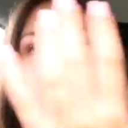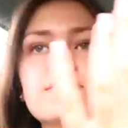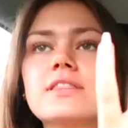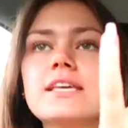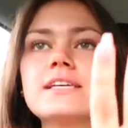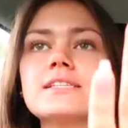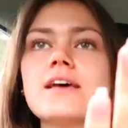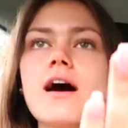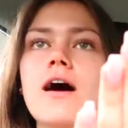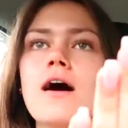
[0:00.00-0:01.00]
So these
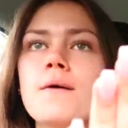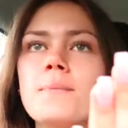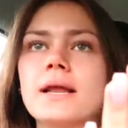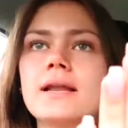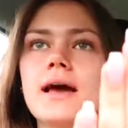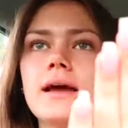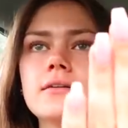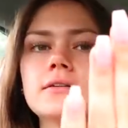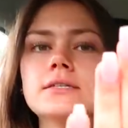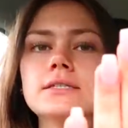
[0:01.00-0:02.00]
are my
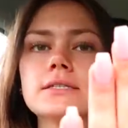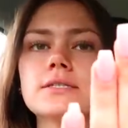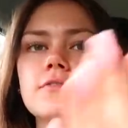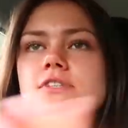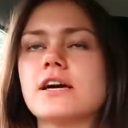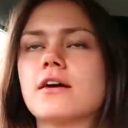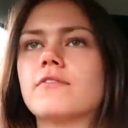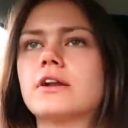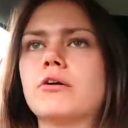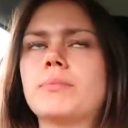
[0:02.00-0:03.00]
nails. Obviously I
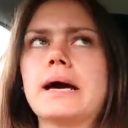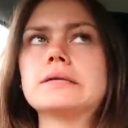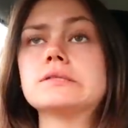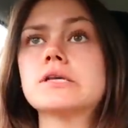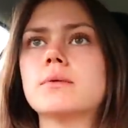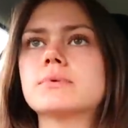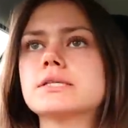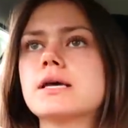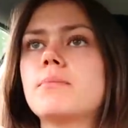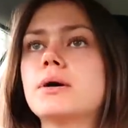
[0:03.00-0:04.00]
can't really hold my hands up
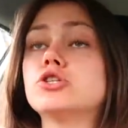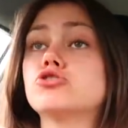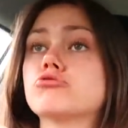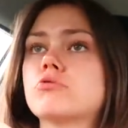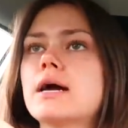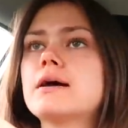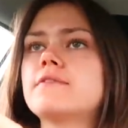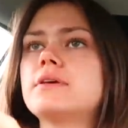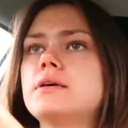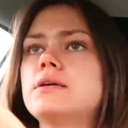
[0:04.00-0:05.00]
because I'm
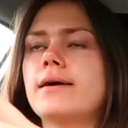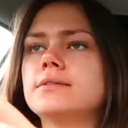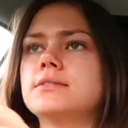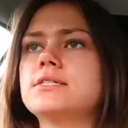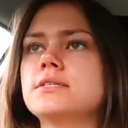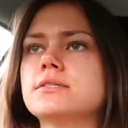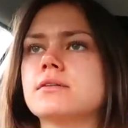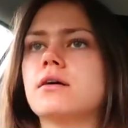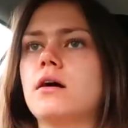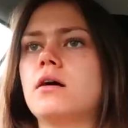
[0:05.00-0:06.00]
drowning. And this
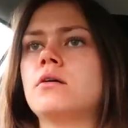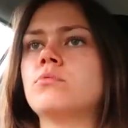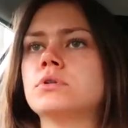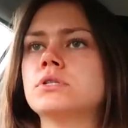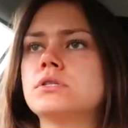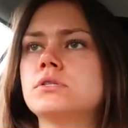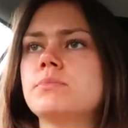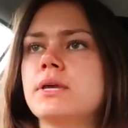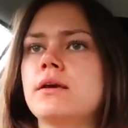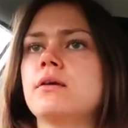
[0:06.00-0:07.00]
car wants to
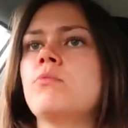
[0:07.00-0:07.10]
be